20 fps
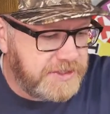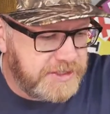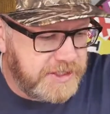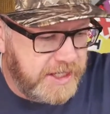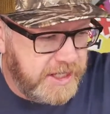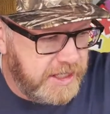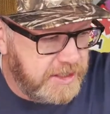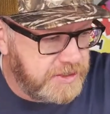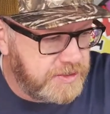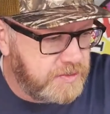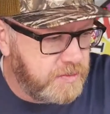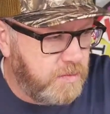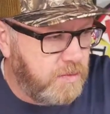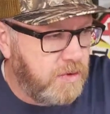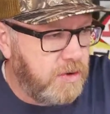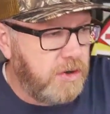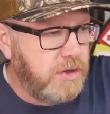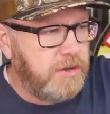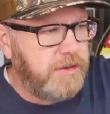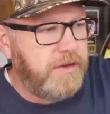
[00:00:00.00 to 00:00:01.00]
cents
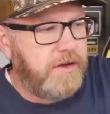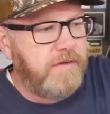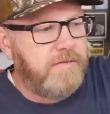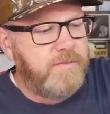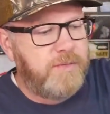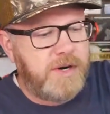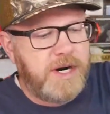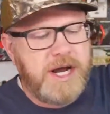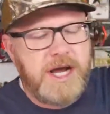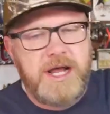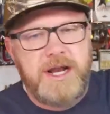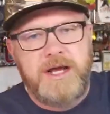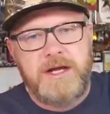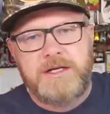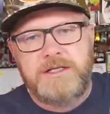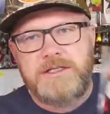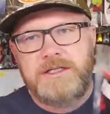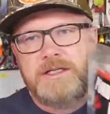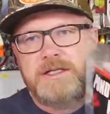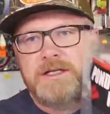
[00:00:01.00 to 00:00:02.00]
worth of
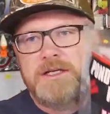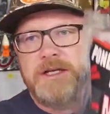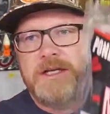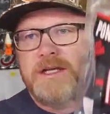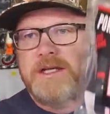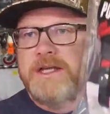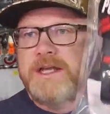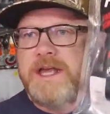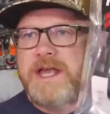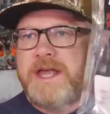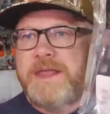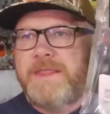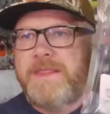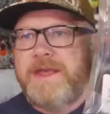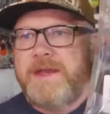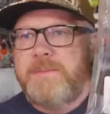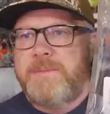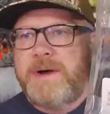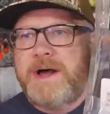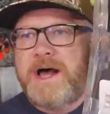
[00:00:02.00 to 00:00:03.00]
product in
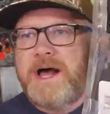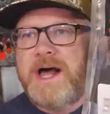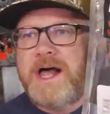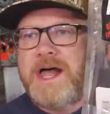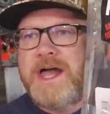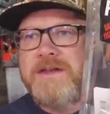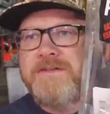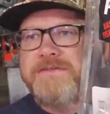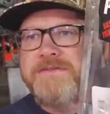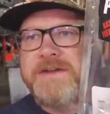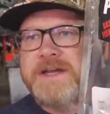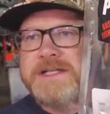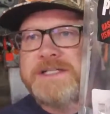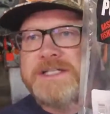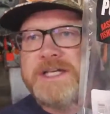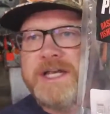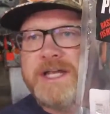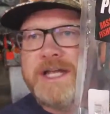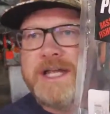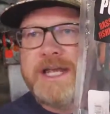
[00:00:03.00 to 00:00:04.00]
the pond
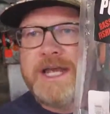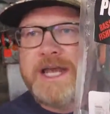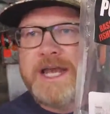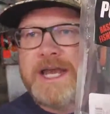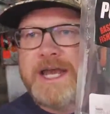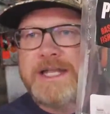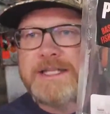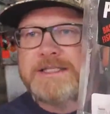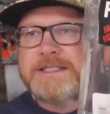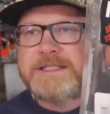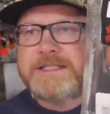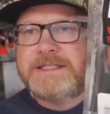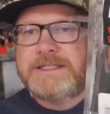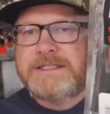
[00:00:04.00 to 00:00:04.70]
fishing kit.